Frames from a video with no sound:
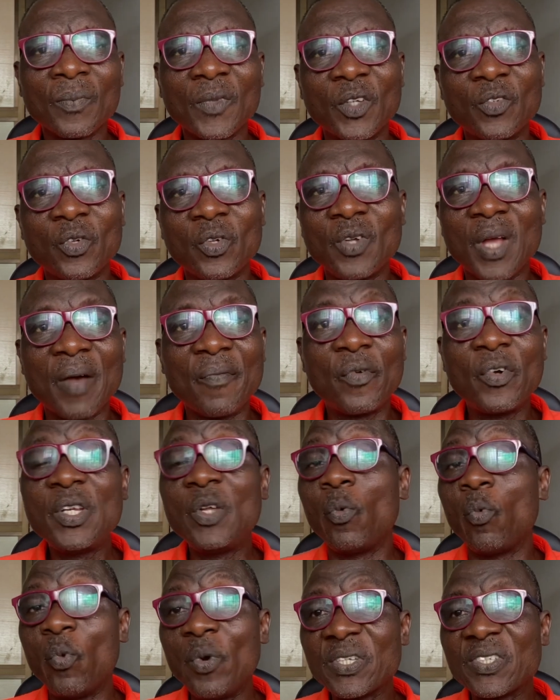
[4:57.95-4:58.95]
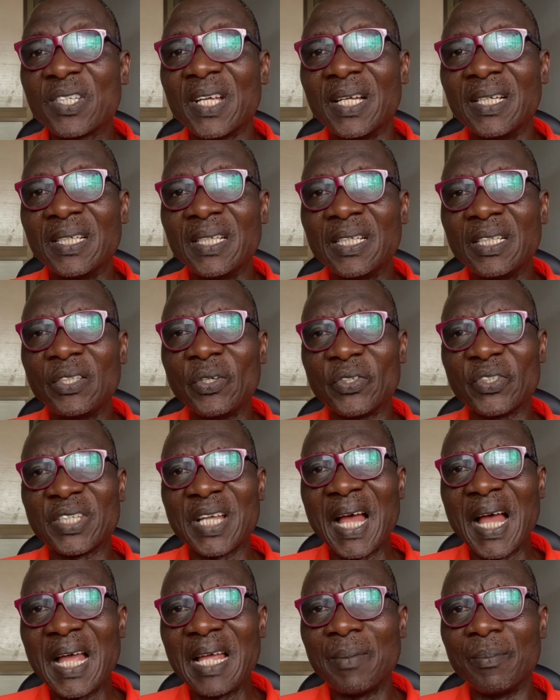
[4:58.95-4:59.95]
So you have only wasted your
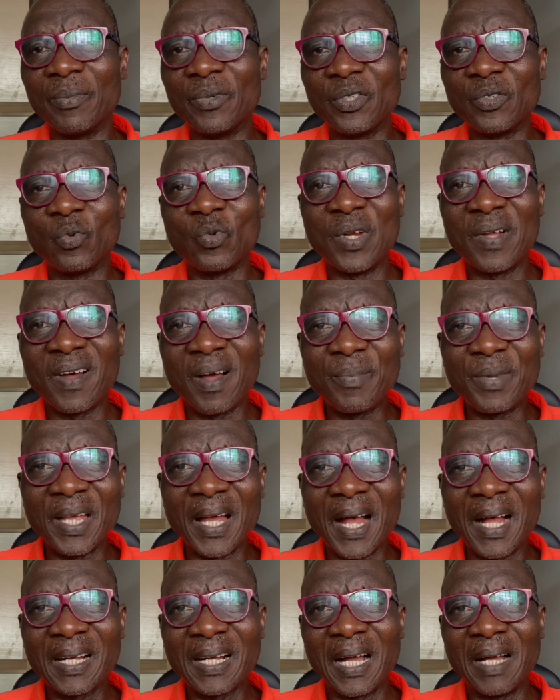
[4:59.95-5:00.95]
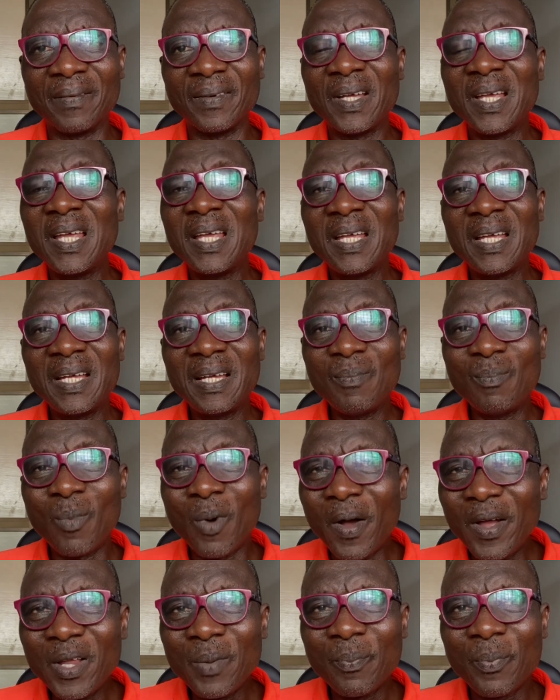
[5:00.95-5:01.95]
time to never be archived.
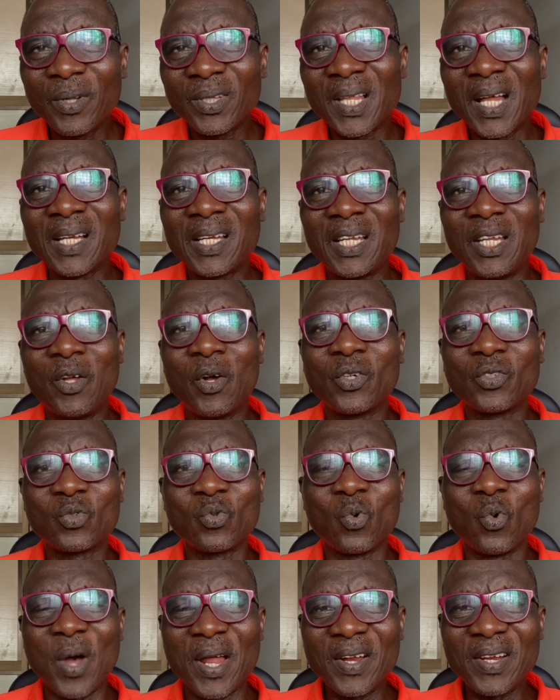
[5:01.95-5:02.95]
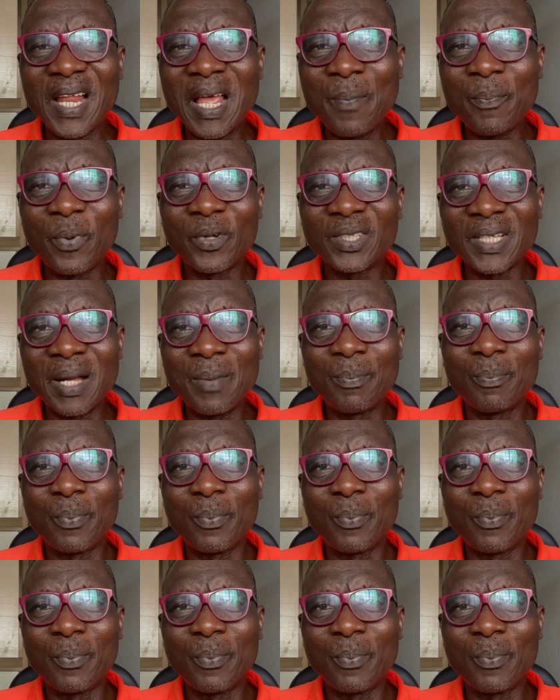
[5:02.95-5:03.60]
More importantly also, another important